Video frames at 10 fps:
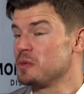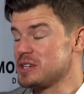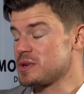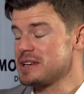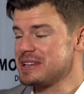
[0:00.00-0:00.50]
Which
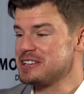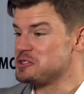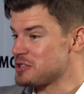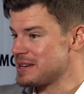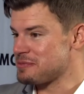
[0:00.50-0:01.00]
would have been a
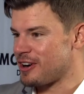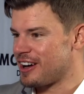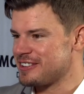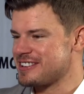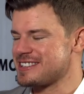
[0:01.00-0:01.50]
dream for all
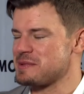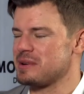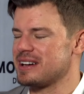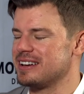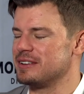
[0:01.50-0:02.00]
of us,
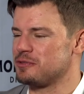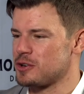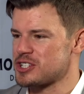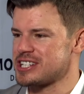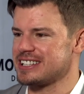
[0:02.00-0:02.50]
but
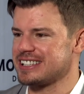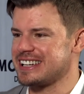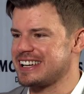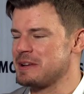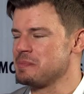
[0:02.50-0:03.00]

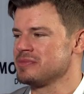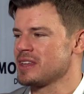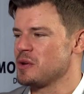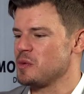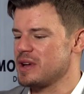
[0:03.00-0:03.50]
unfortunately,
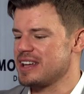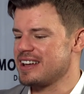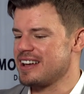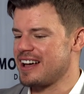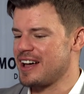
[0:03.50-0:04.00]

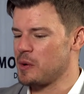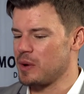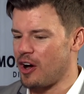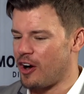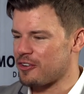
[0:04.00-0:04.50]
we uh, we
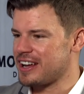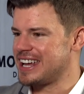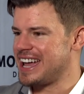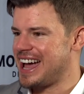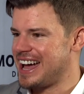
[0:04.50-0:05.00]

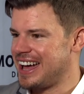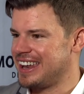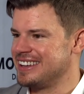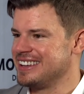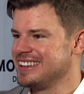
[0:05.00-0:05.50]
already had
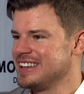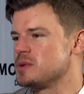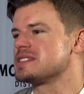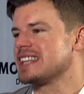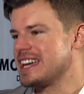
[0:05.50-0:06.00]
it
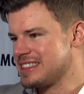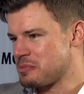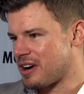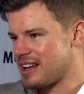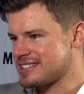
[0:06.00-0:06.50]
was late in the
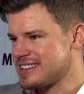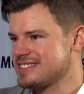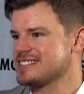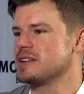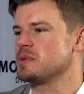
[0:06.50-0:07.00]

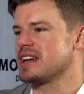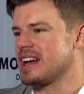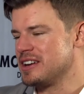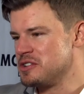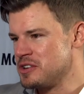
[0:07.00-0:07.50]
process, and we
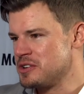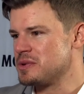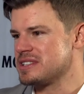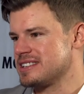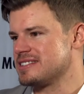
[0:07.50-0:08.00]
kind of knew
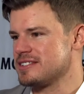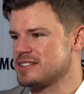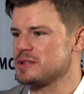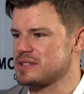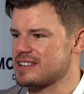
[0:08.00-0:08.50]
what season
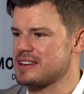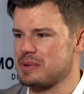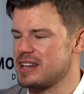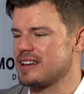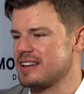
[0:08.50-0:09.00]
two was mm-hmm. going to
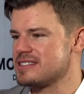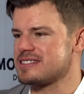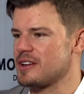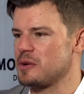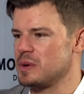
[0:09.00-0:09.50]
be, and
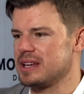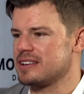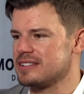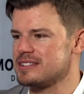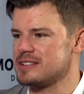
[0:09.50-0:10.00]
so we
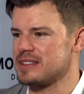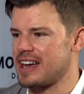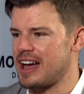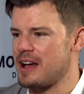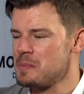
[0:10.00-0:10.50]
couldn't do
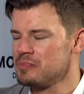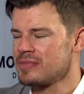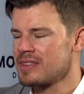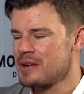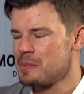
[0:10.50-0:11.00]
that.
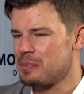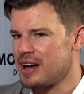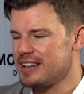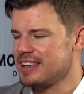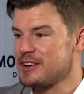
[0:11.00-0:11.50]
Mm-hmm.
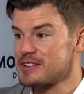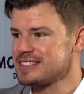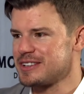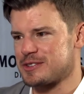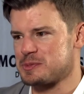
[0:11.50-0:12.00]
But here's a
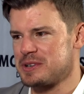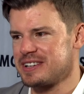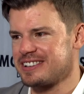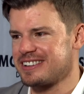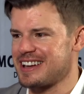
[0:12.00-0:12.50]
little
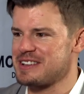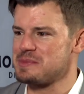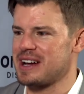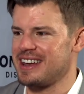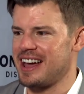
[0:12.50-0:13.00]
spoiler that you
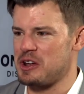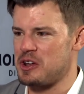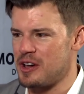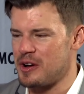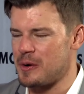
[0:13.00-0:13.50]
might not
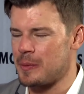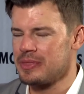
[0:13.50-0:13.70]
know: